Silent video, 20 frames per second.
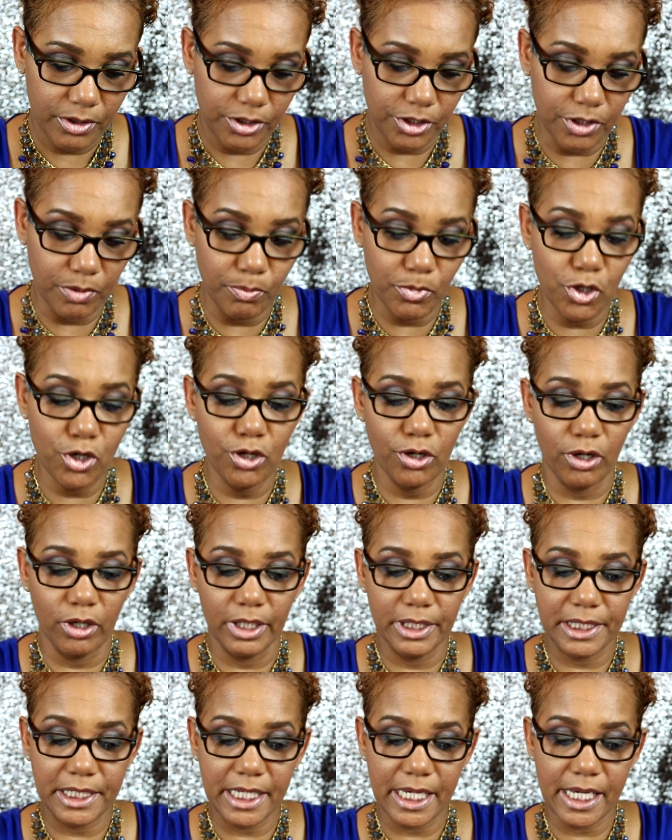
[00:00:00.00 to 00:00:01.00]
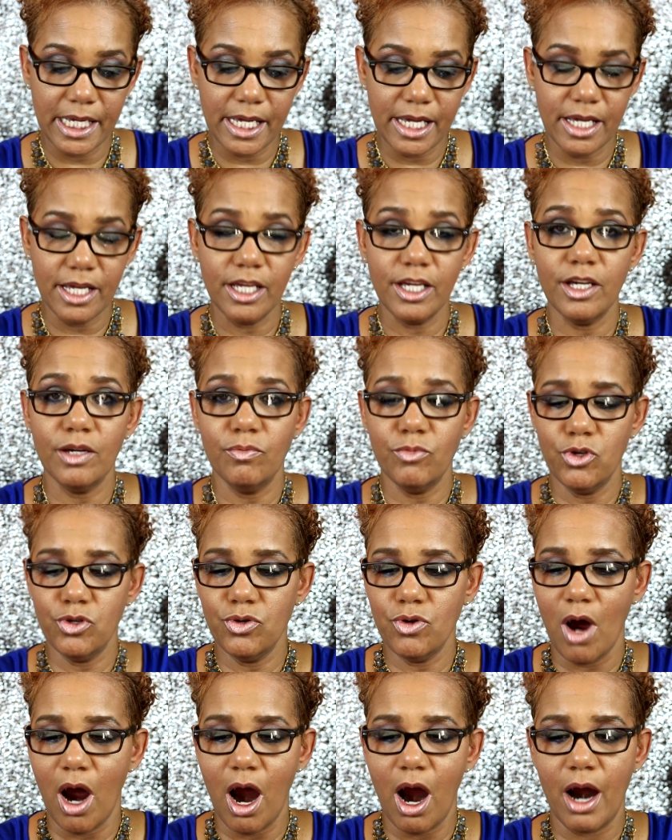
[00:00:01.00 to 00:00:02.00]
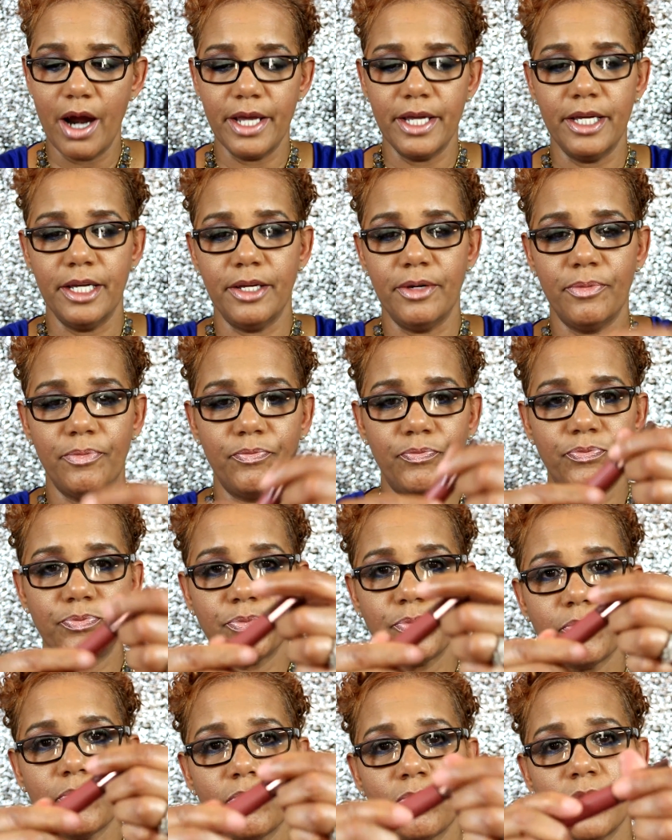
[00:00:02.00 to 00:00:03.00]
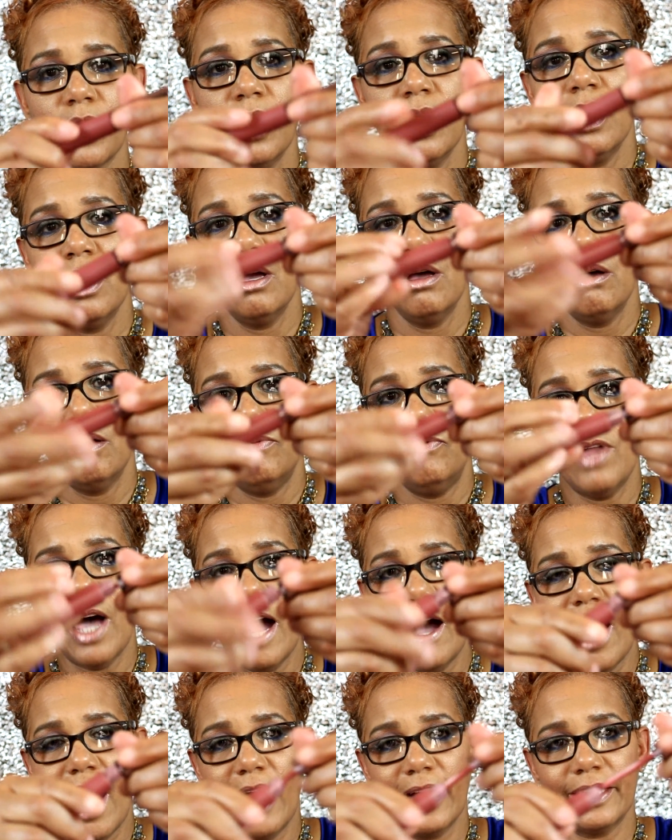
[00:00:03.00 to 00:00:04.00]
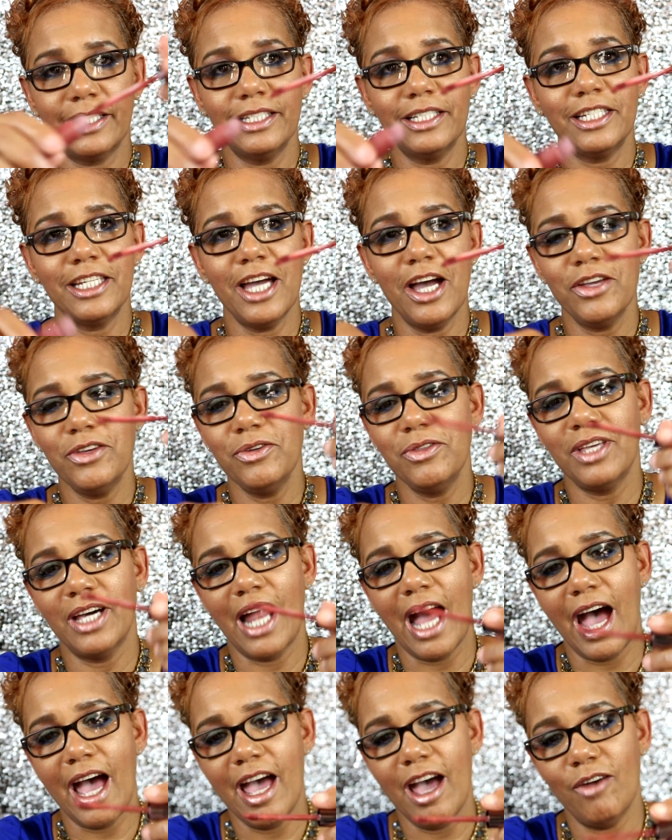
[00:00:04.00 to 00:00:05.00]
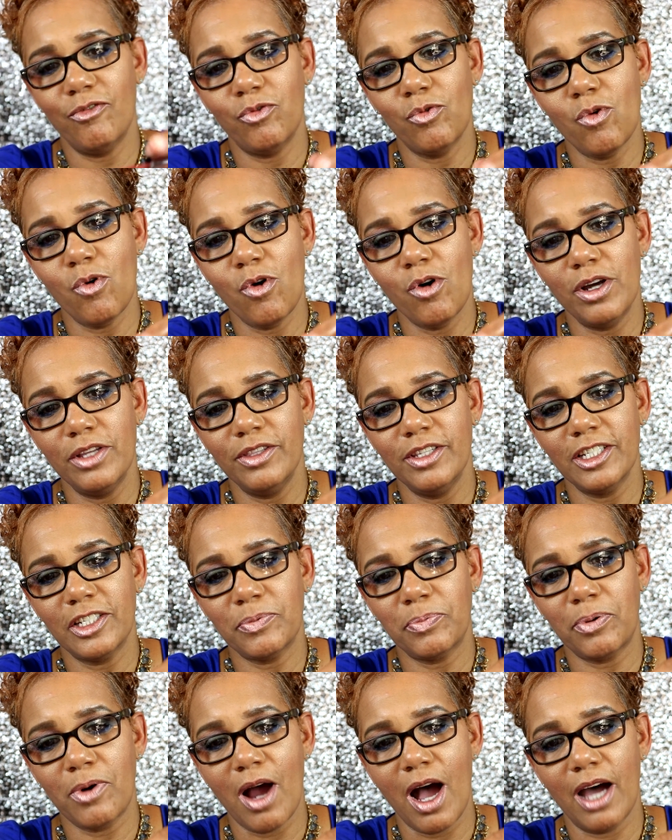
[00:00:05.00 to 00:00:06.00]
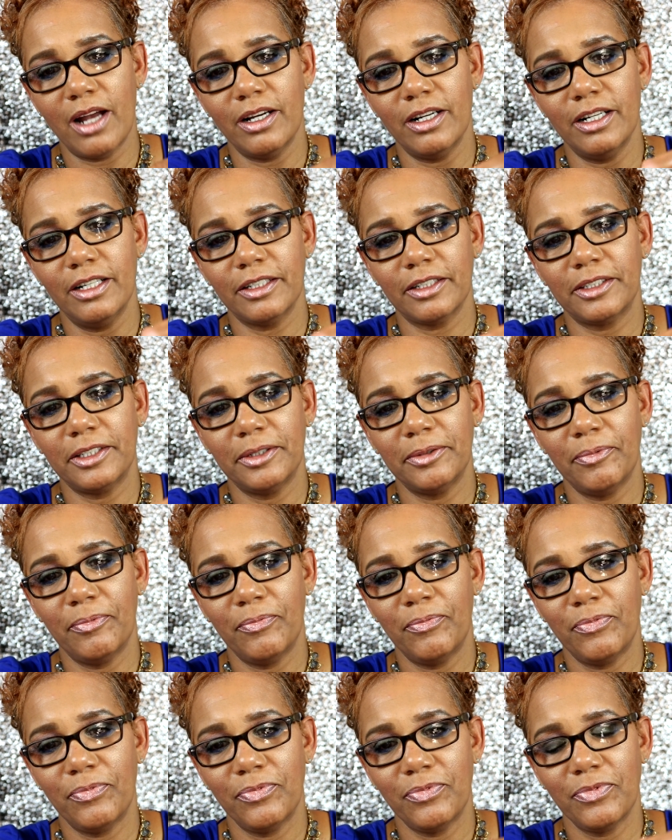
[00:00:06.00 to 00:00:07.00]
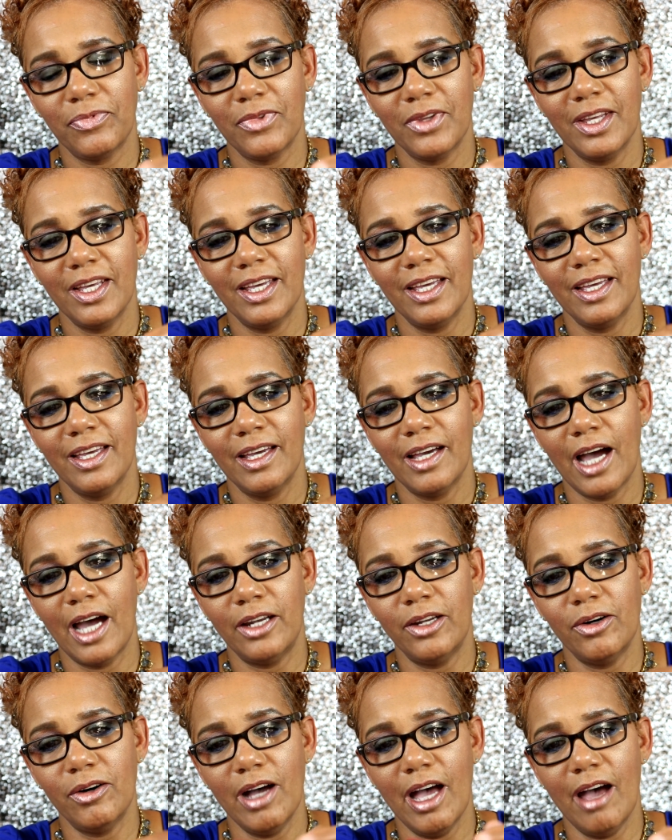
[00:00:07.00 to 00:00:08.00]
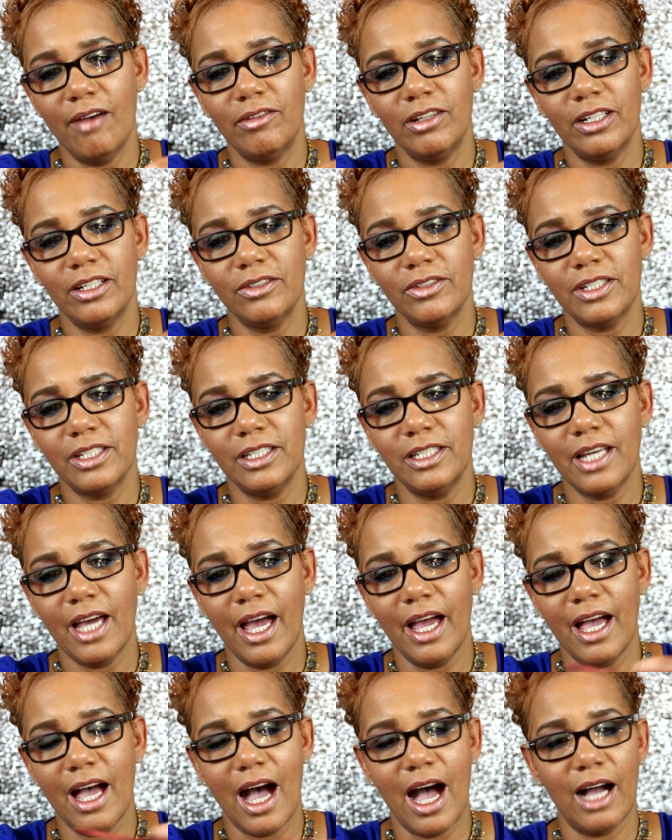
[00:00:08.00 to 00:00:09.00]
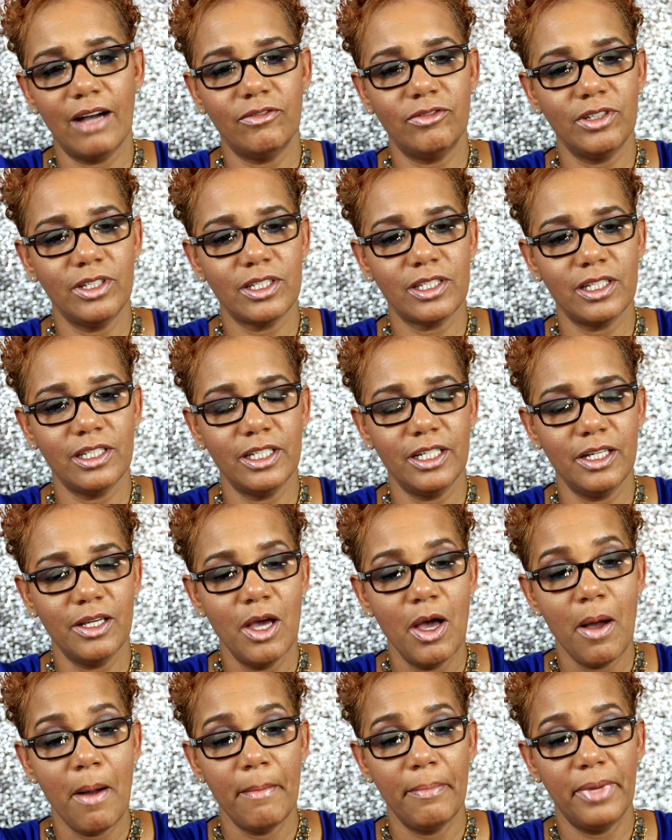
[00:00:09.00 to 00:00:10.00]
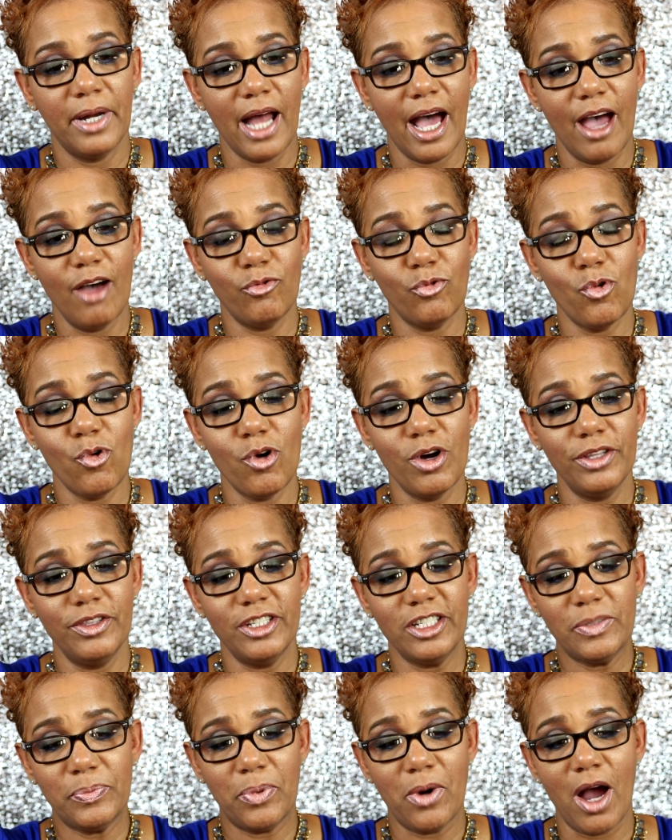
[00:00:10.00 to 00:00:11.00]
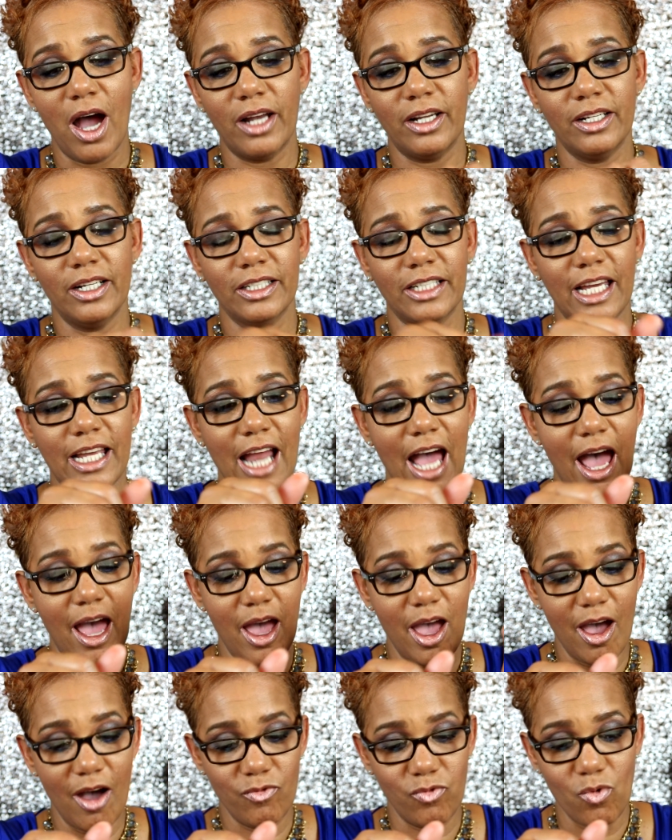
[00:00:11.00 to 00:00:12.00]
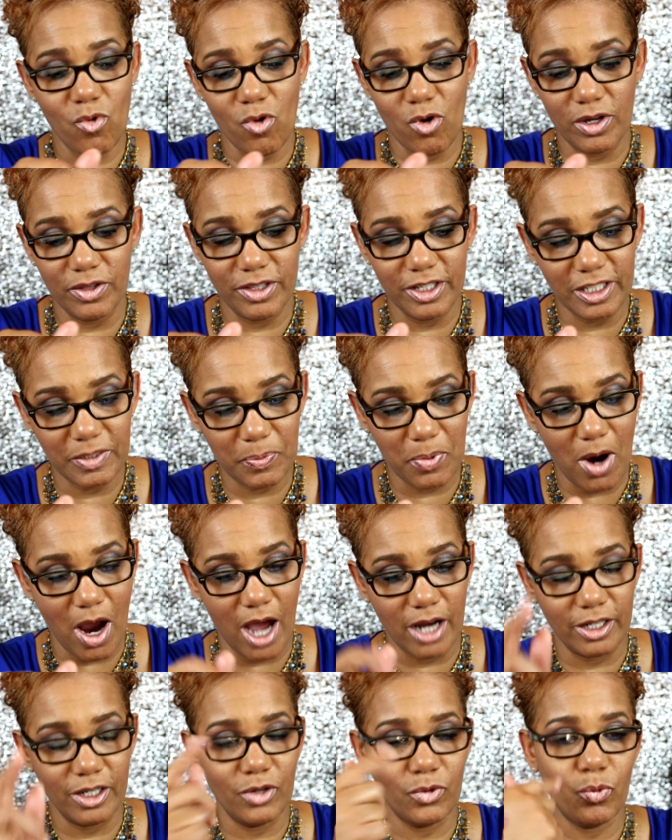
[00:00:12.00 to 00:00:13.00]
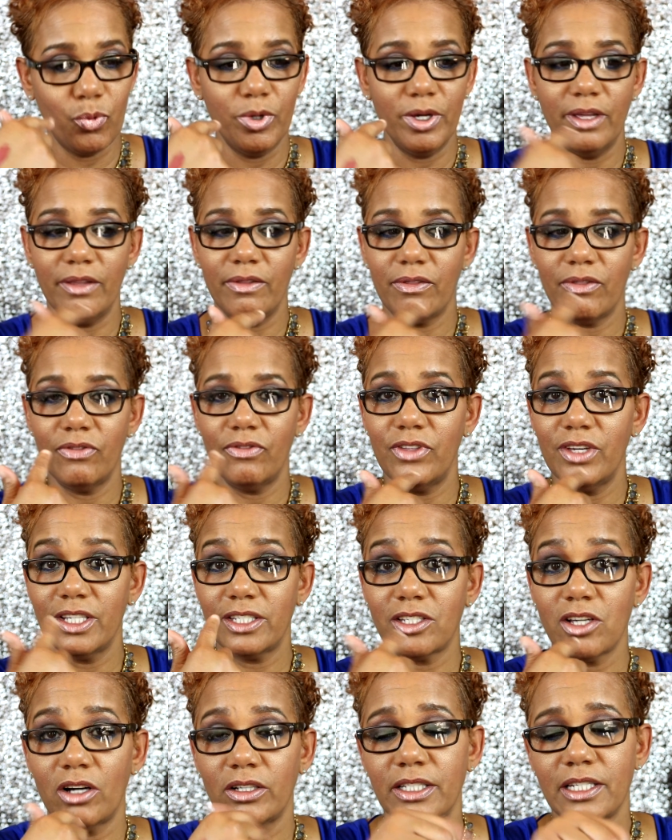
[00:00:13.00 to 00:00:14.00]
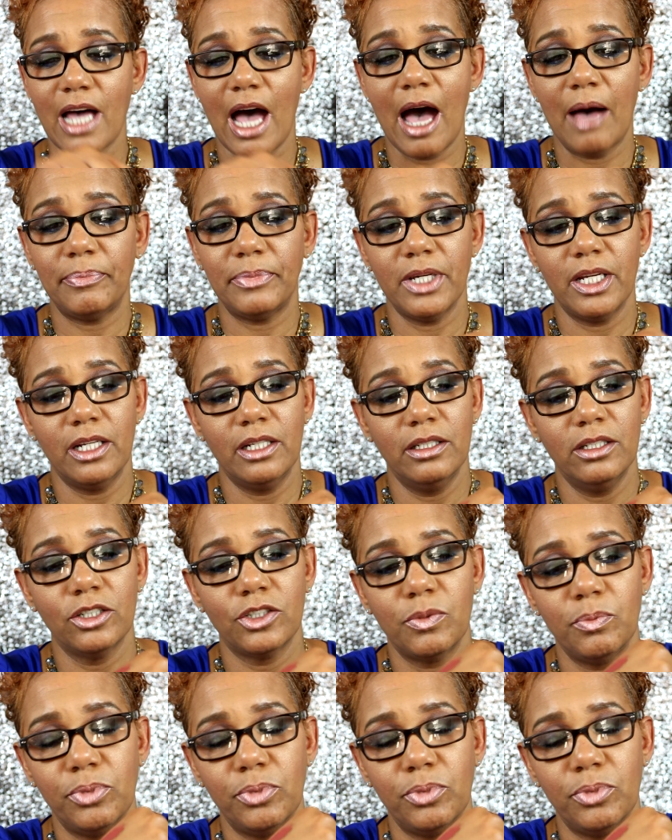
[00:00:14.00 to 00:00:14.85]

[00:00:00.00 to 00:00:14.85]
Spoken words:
Demure, D-E-M-U-R-E. Now I can tell you that I have worn this product. I don't have it on today, obviously, but I have worn this product, and I have worn this product with this on top, and it looks